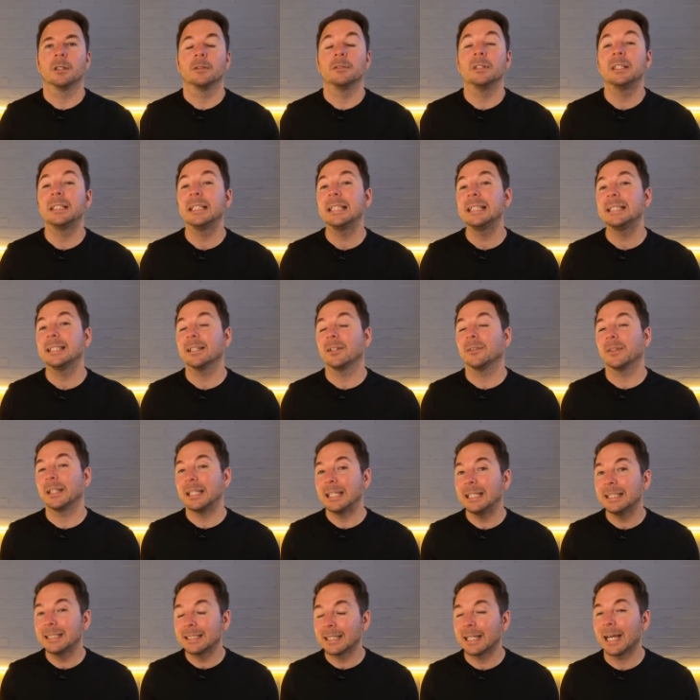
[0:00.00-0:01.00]
The detail that
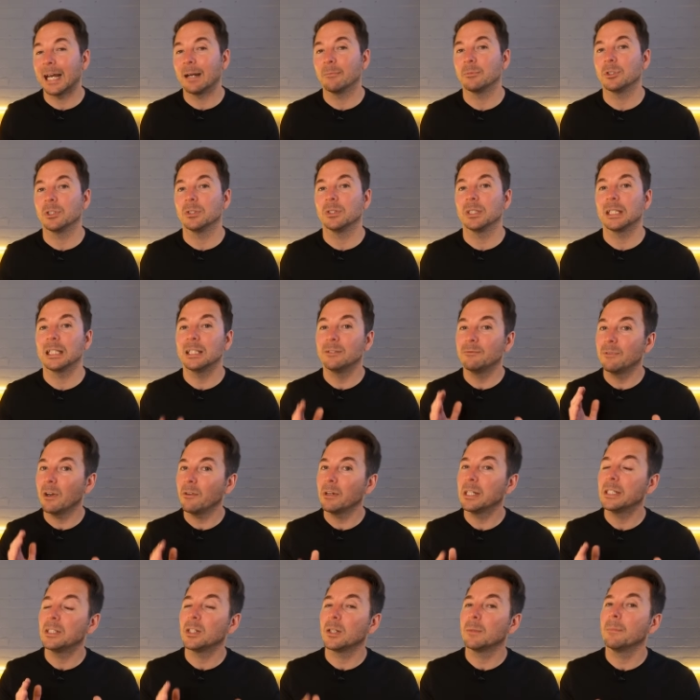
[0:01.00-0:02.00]
is captured is
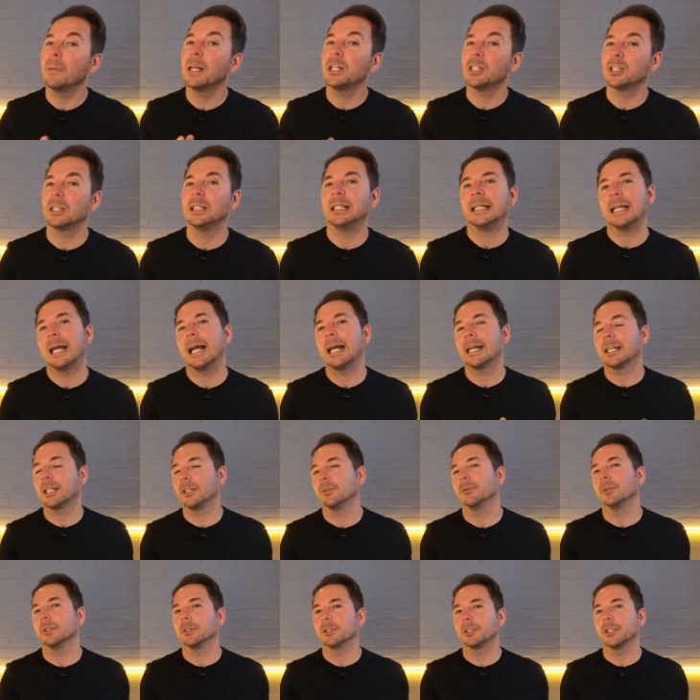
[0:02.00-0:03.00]
very dimensionally
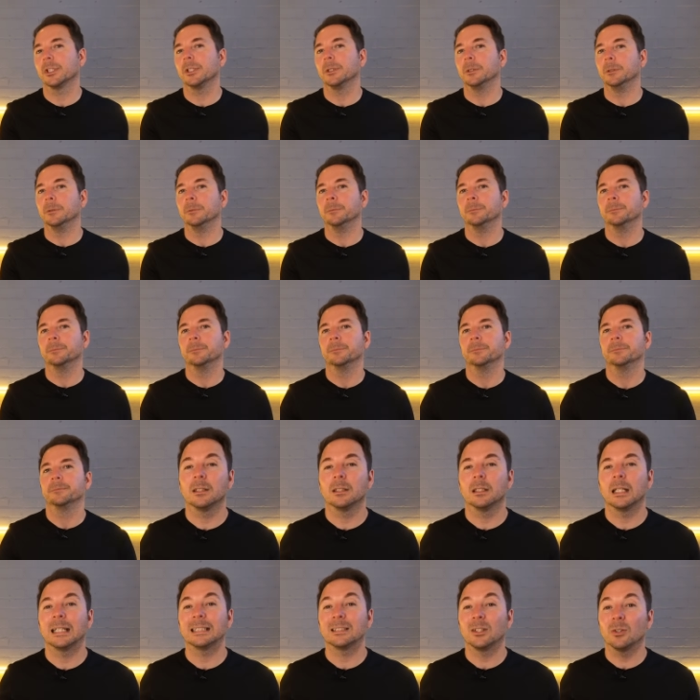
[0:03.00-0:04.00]
accurate too.
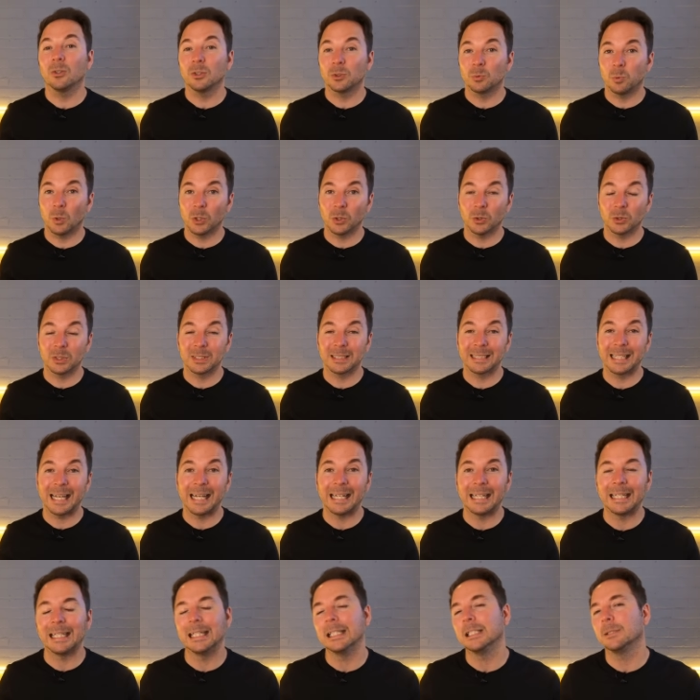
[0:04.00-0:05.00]
As long as what you're
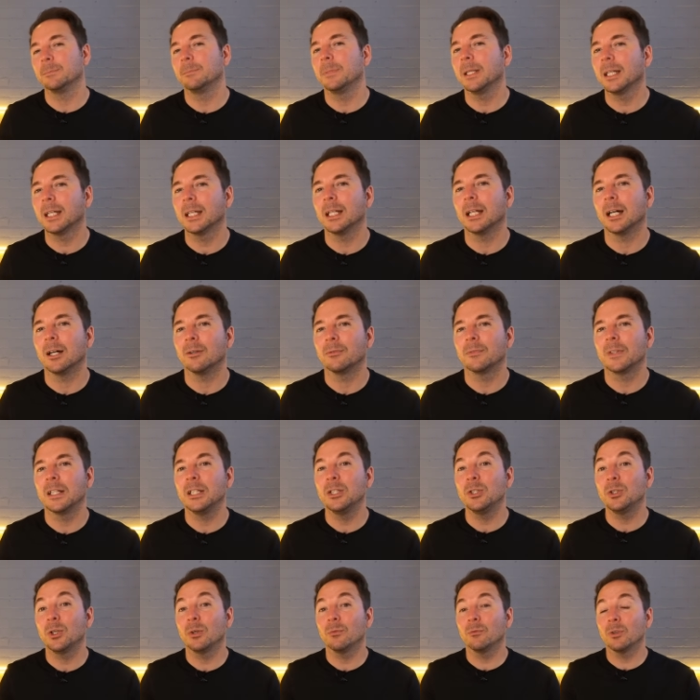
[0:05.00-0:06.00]
scanning is big enough, then
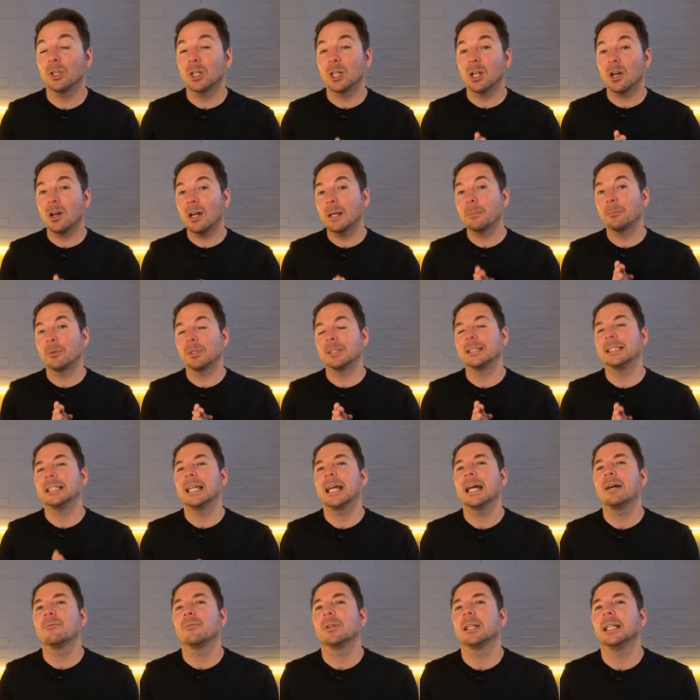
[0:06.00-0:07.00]
you can rely pretty
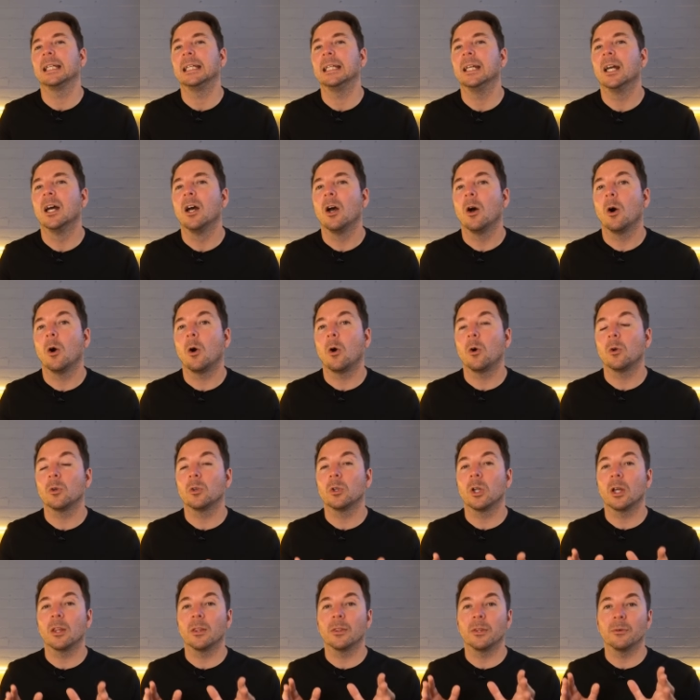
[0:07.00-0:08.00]
heavily
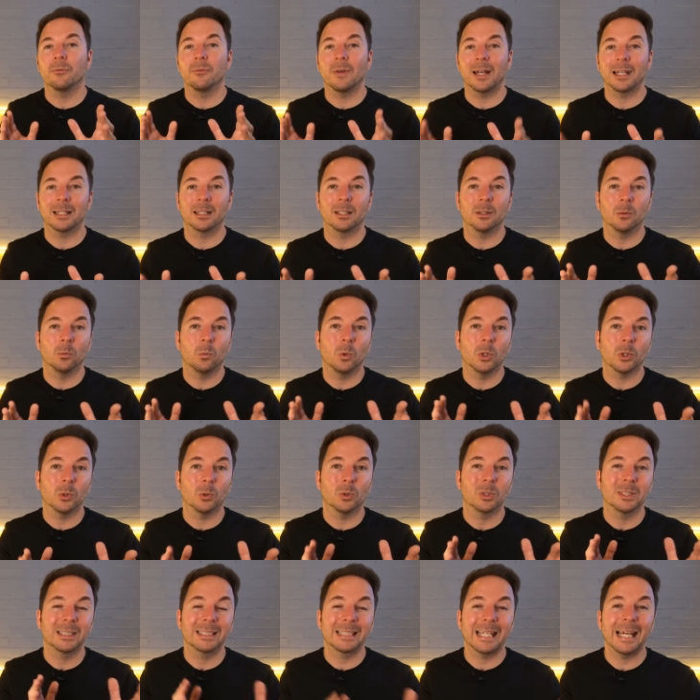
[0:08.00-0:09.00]
on the fact that what you're
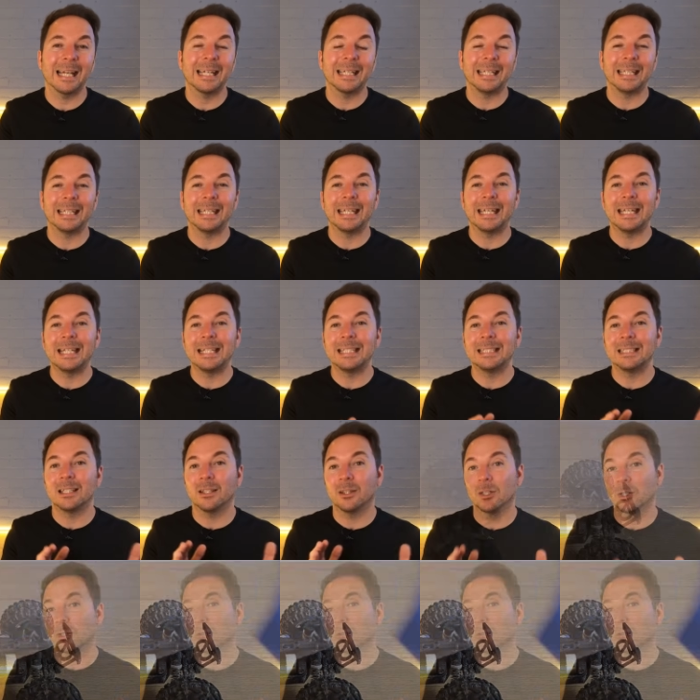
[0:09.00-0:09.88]
scanning is the